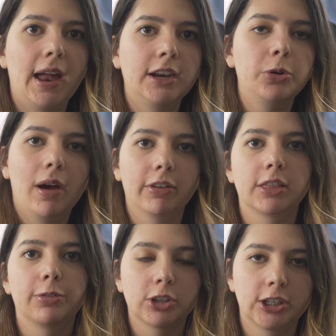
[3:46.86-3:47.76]
and you have
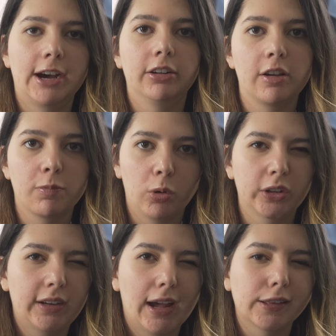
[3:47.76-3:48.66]
like the functionality of
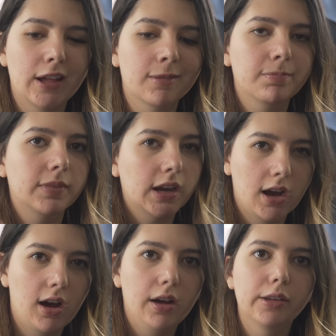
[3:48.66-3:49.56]
multitasking. The
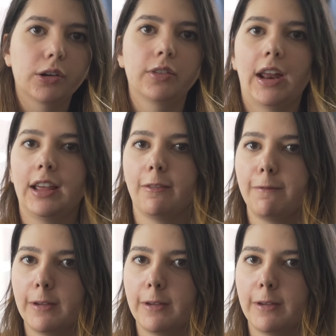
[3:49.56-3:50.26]
cons are that it